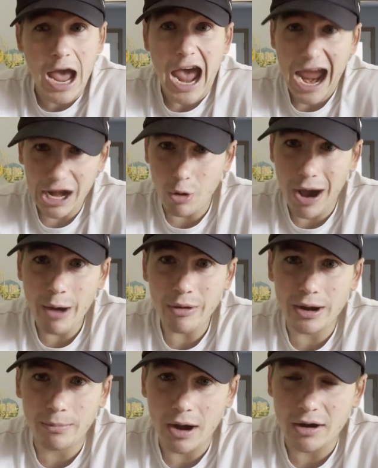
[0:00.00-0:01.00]
I know I
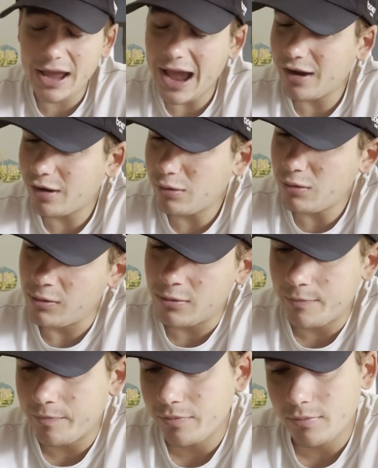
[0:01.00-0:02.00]
want a brownie. Actually,
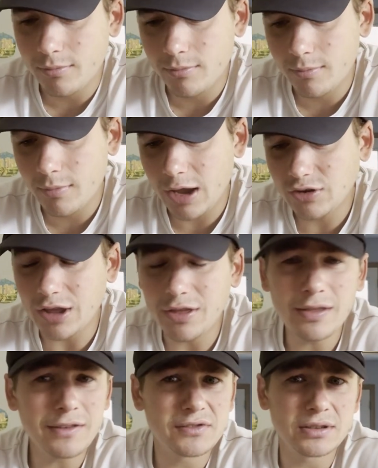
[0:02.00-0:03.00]
I
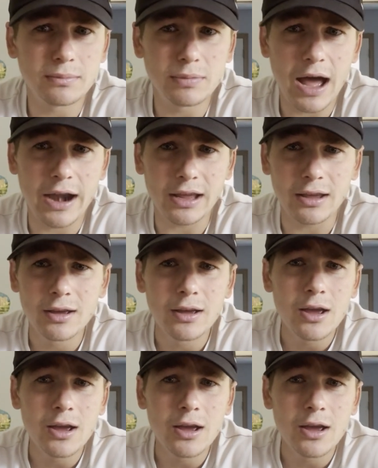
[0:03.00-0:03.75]
think this is a blondie.